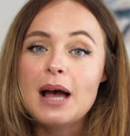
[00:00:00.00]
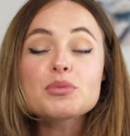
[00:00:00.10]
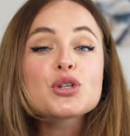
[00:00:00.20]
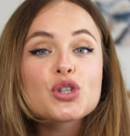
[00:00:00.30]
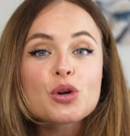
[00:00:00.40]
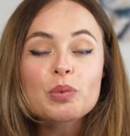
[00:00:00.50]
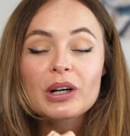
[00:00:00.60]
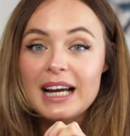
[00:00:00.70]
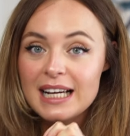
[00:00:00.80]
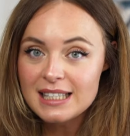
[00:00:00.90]
I'm super
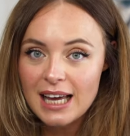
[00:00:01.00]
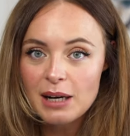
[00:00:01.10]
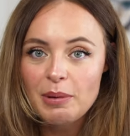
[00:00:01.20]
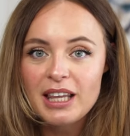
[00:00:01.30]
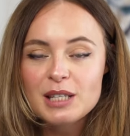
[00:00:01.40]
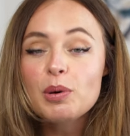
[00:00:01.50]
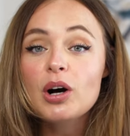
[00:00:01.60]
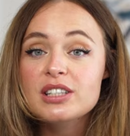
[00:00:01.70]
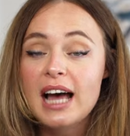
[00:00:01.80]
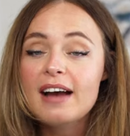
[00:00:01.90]
excited about this
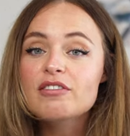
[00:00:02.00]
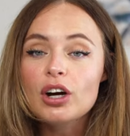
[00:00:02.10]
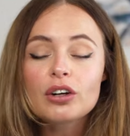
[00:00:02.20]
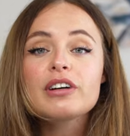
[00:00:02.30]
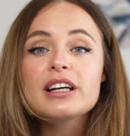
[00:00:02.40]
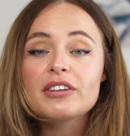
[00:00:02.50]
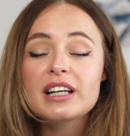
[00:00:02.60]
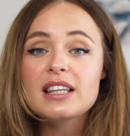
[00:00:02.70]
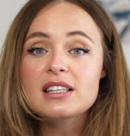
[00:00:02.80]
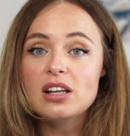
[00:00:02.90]
because I have not
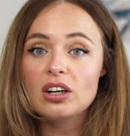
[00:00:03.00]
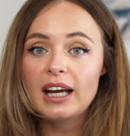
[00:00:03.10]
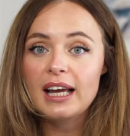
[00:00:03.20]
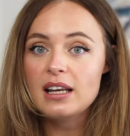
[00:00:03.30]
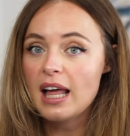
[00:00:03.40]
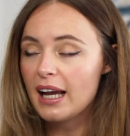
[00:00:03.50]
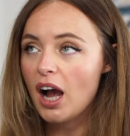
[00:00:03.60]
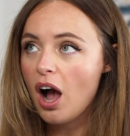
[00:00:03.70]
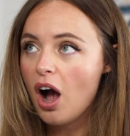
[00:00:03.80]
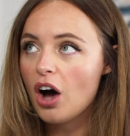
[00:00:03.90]
recreated this look in like,
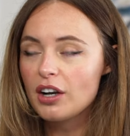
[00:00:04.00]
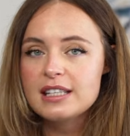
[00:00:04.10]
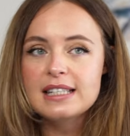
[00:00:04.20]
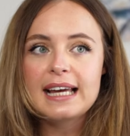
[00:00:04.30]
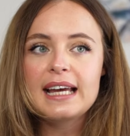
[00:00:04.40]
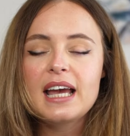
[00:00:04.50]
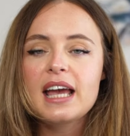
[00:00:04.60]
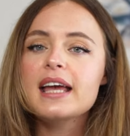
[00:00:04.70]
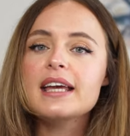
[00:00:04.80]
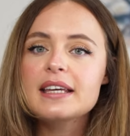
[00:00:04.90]
honestly,
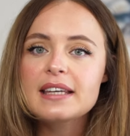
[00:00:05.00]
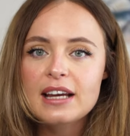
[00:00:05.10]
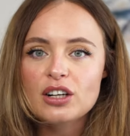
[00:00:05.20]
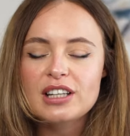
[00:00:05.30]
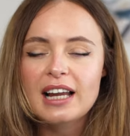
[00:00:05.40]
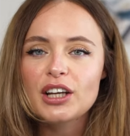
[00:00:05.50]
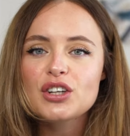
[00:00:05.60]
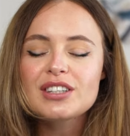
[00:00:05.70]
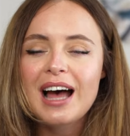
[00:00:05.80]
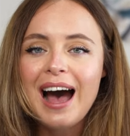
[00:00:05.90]
years and I
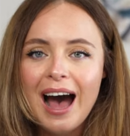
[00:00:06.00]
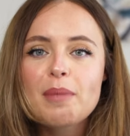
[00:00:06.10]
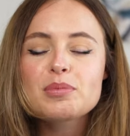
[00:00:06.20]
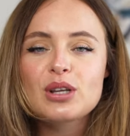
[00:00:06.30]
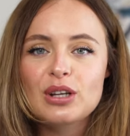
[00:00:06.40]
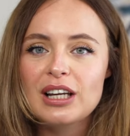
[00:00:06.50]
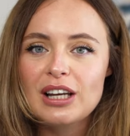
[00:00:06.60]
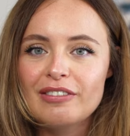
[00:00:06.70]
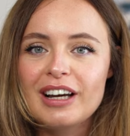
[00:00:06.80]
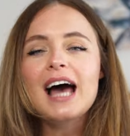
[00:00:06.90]
used to absolutely
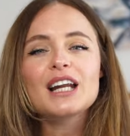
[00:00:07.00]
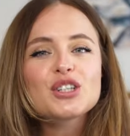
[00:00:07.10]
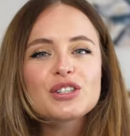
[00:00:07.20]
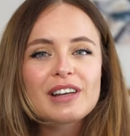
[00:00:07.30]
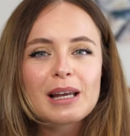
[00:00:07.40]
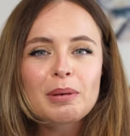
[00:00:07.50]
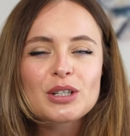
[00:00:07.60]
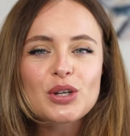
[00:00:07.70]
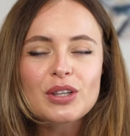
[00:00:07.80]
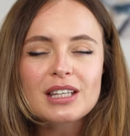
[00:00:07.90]
love it and I just feel like by
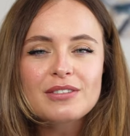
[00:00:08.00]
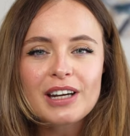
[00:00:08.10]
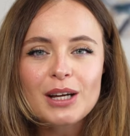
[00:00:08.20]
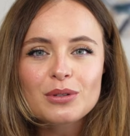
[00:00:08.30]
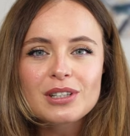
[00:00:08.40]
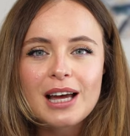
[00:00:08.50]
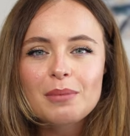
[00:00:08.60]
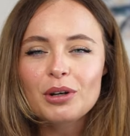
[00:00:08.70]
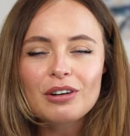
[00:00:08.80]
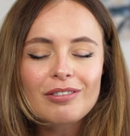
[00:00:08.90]
doing this video today
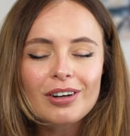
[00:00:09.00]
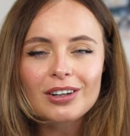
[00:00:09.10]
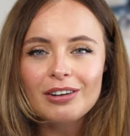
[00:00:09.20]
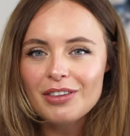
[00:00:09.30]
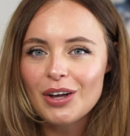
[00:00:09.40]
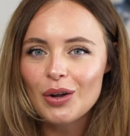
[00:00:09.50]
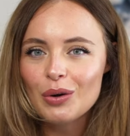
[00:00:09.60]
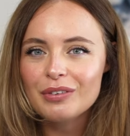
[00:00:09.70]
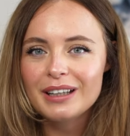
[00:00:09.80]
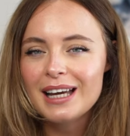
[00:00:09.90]
I'm gonna fall in love with it all
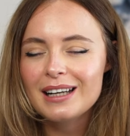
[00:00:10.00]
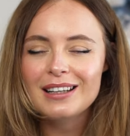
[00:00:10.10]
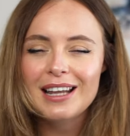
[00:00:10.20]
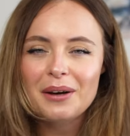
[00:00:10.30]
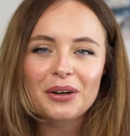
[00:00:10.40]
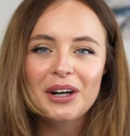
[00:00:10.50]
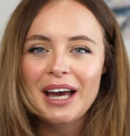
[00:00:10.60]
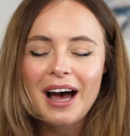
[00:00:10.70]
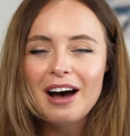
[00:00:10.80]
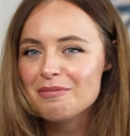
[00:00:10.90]
over again and then I'm gonna
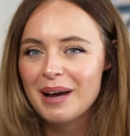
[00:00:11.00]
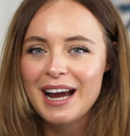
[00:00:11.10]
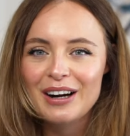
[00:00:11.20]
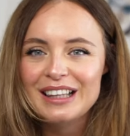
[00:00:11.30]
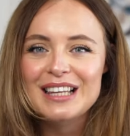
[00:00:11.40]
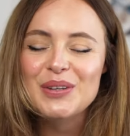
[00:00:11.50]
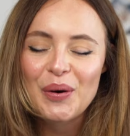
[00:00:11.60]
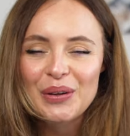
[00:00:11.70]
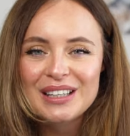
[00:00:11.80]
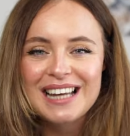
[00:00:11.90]
have my hair like this all the